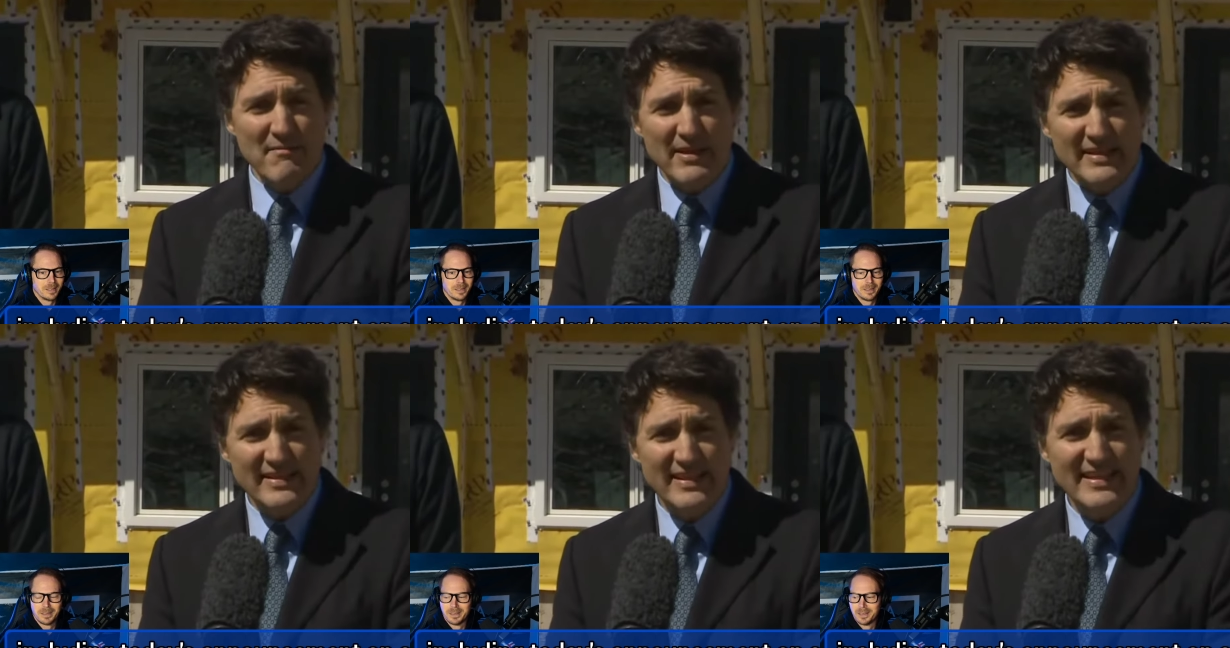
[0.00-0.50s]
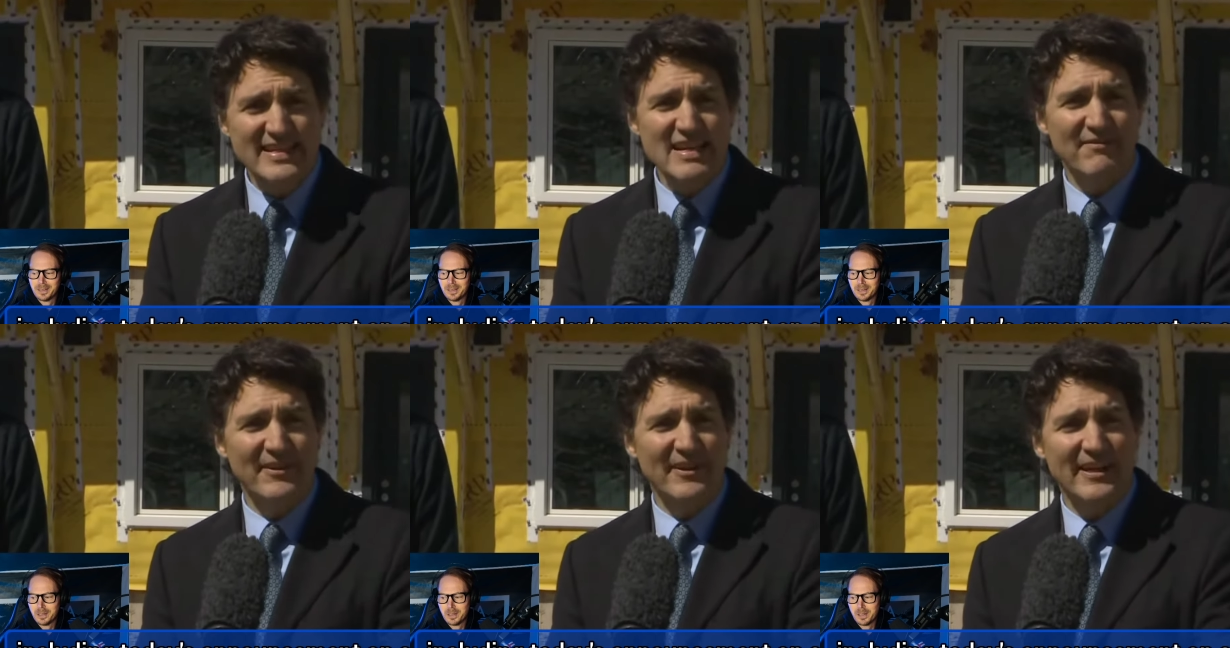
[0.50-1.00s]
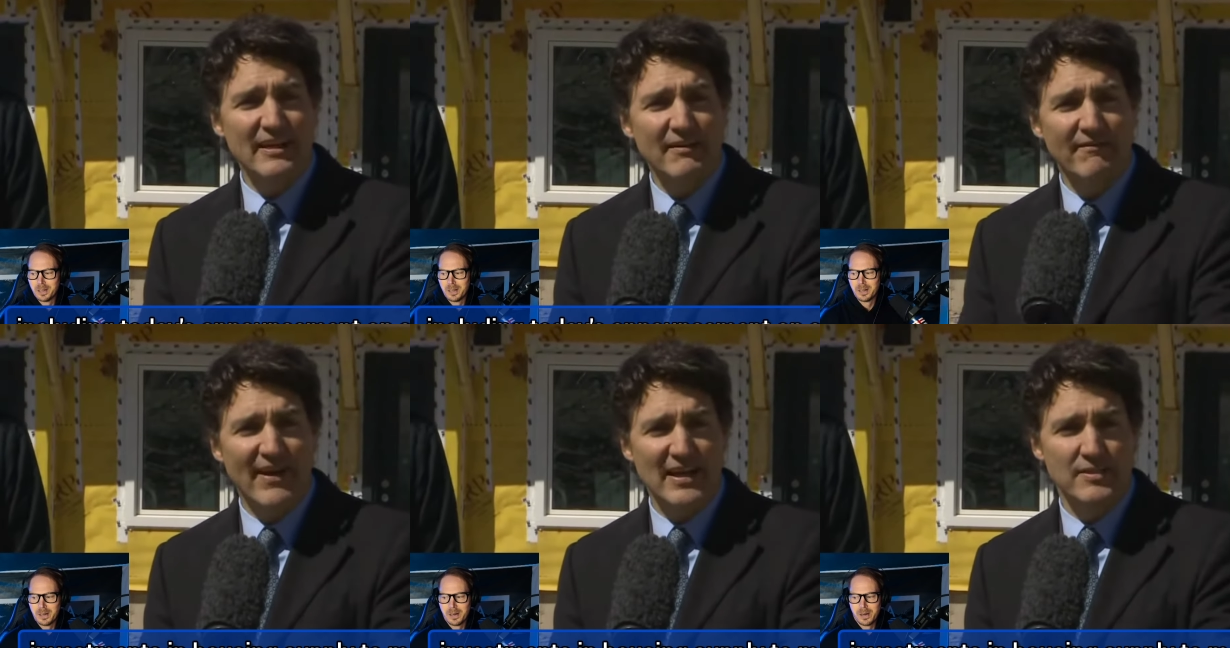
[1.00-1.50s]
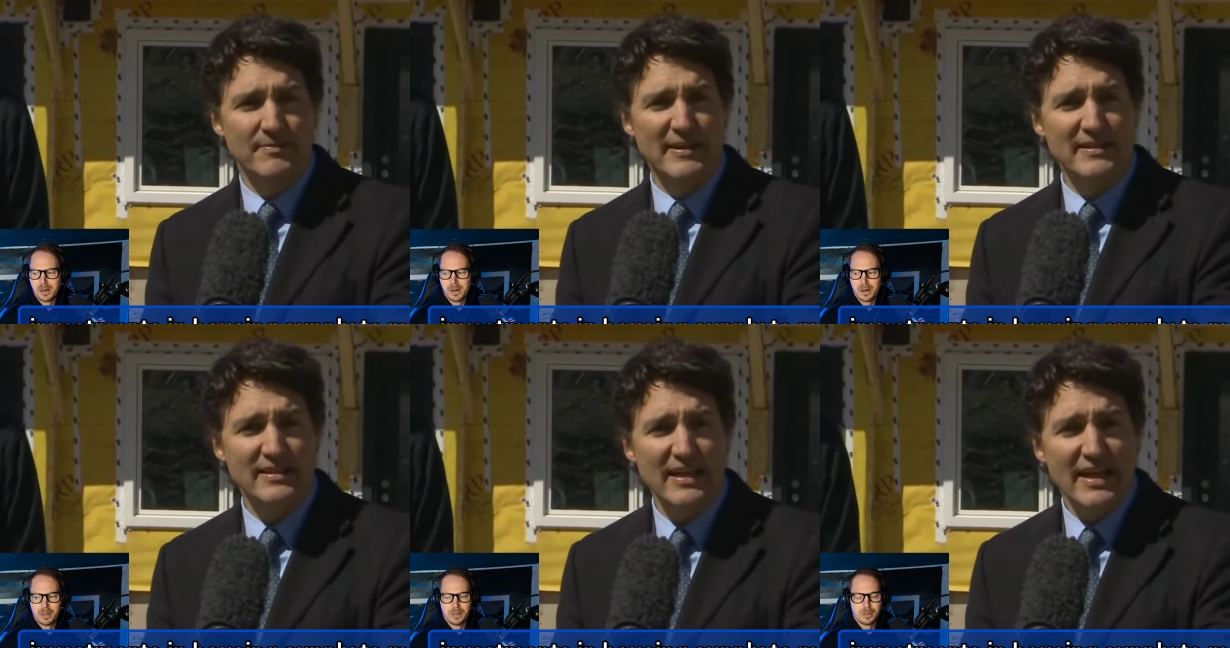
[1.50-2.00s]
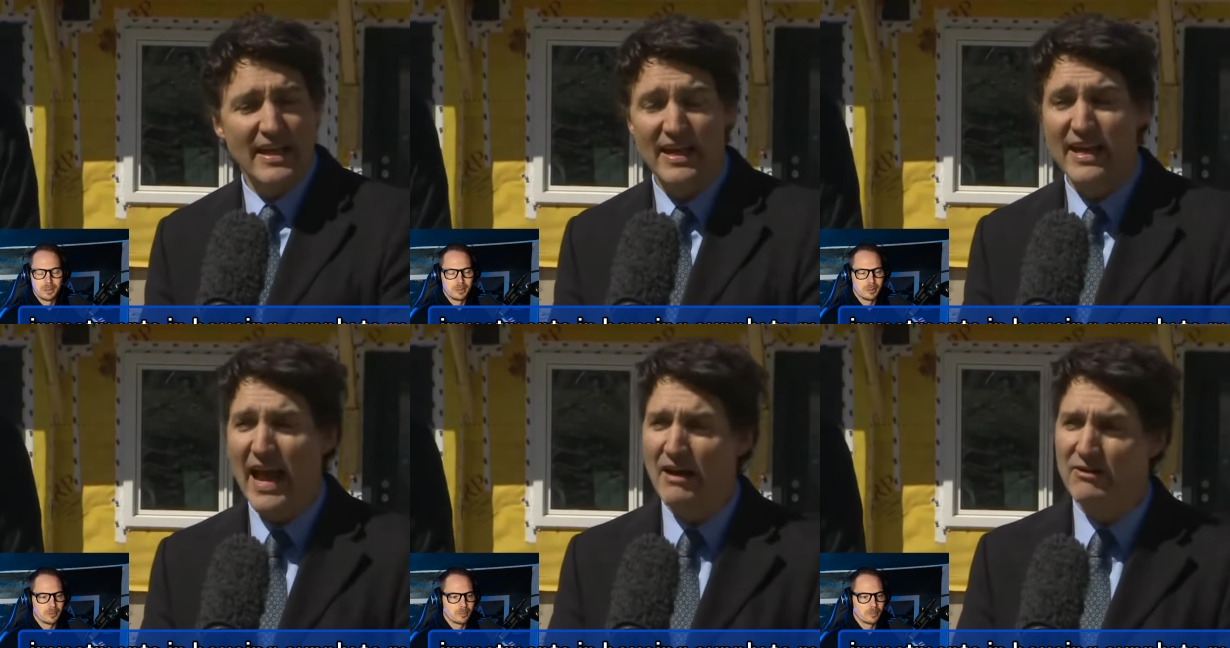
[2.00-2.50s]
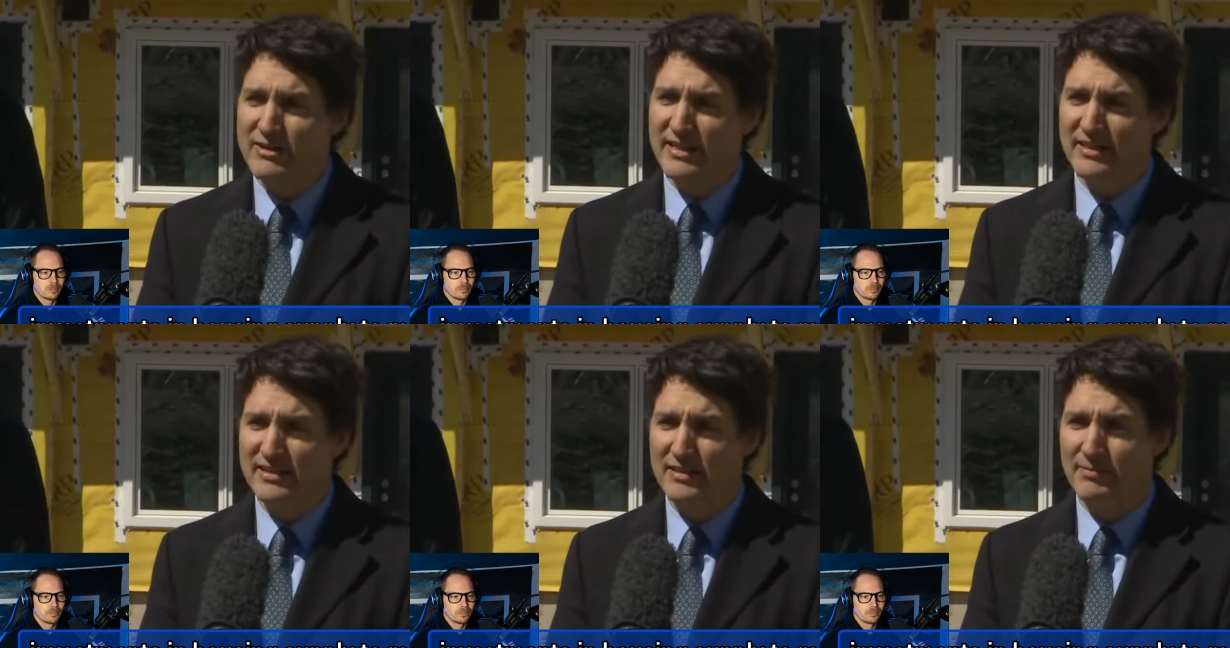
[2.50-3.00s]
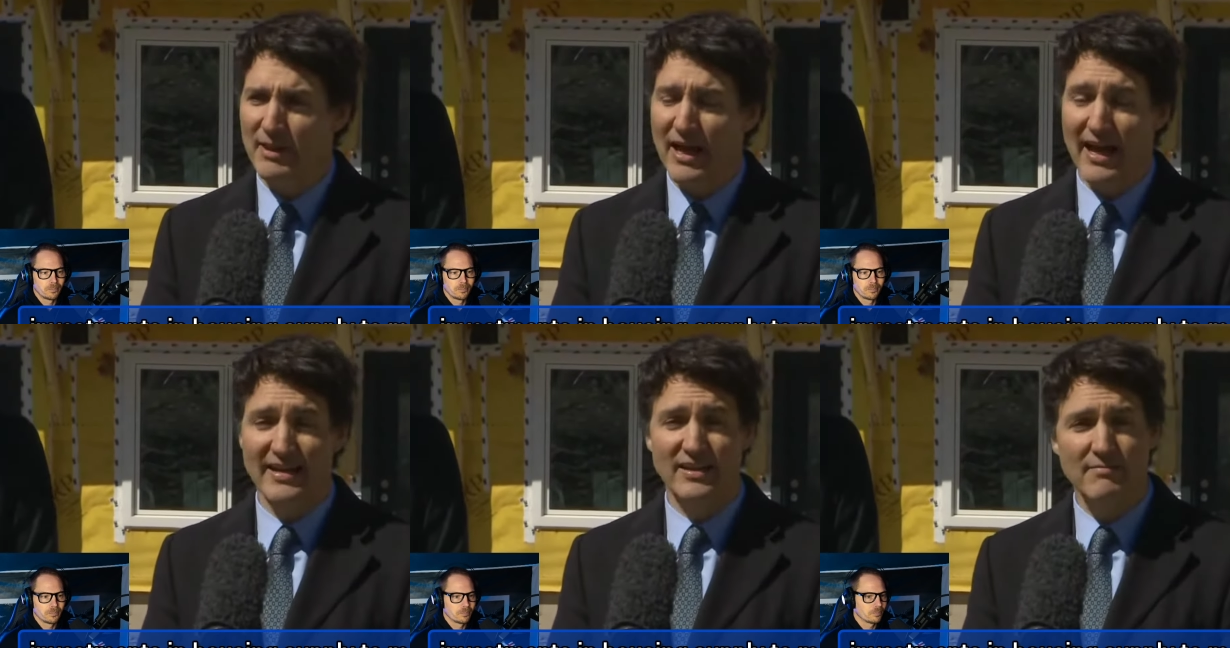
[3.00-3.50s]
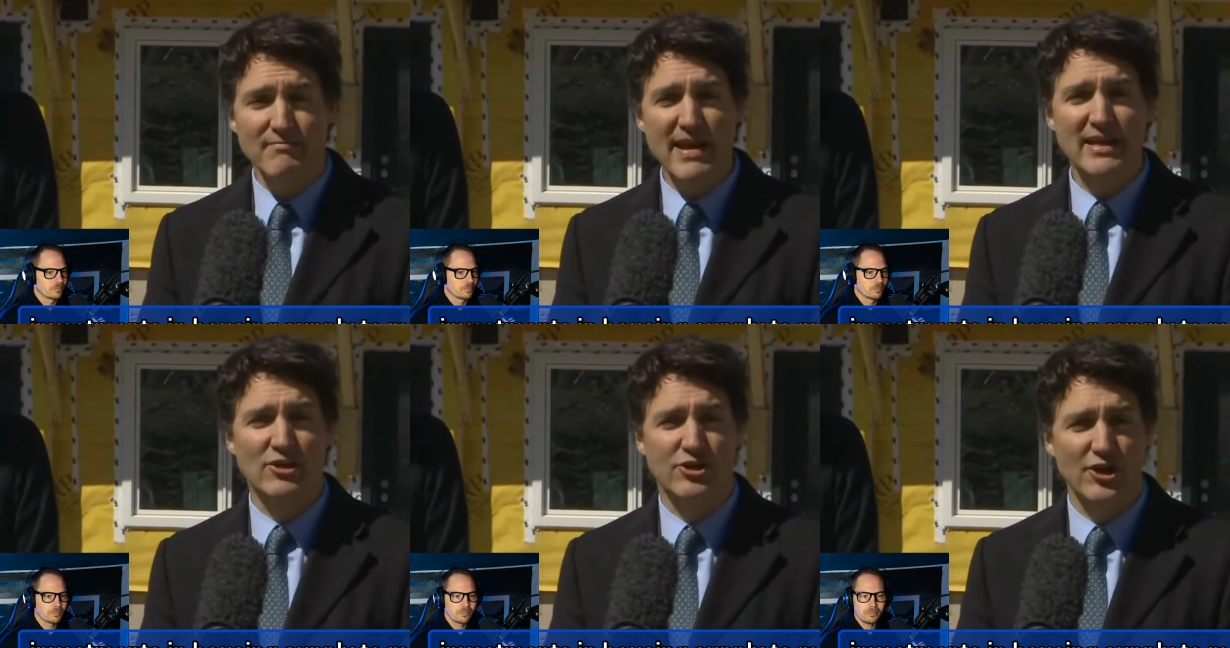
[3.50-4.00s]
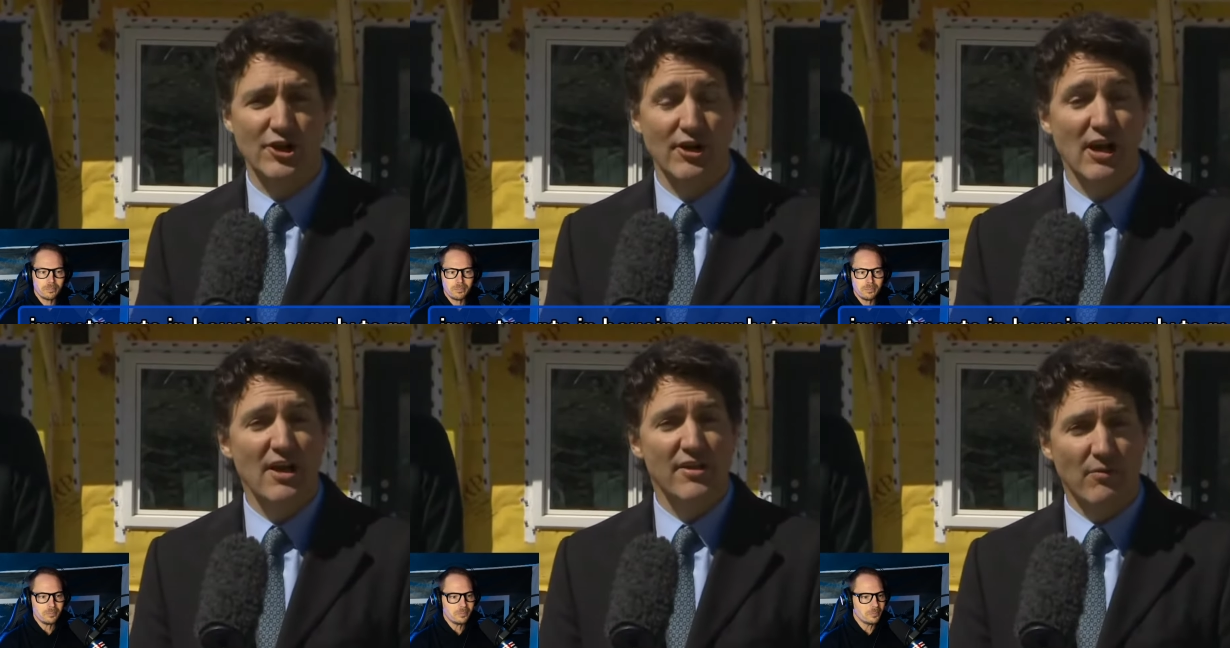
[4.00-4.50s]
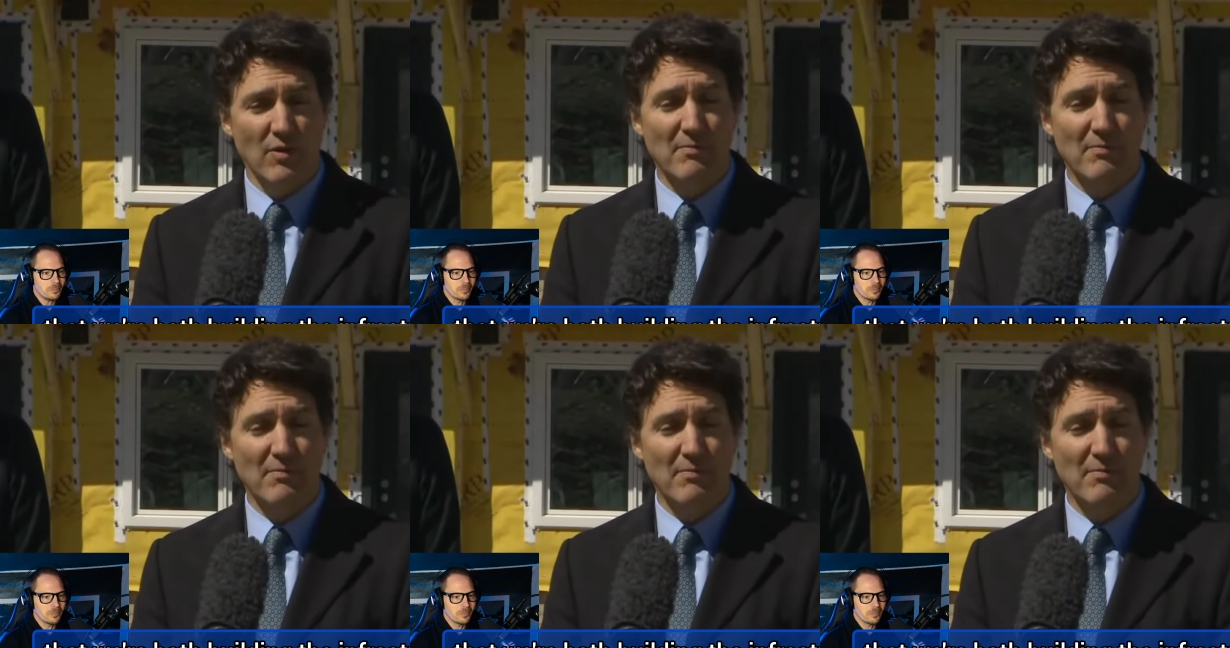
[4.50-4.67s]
Speaker 1: significant investments in housing supply to make sure that we're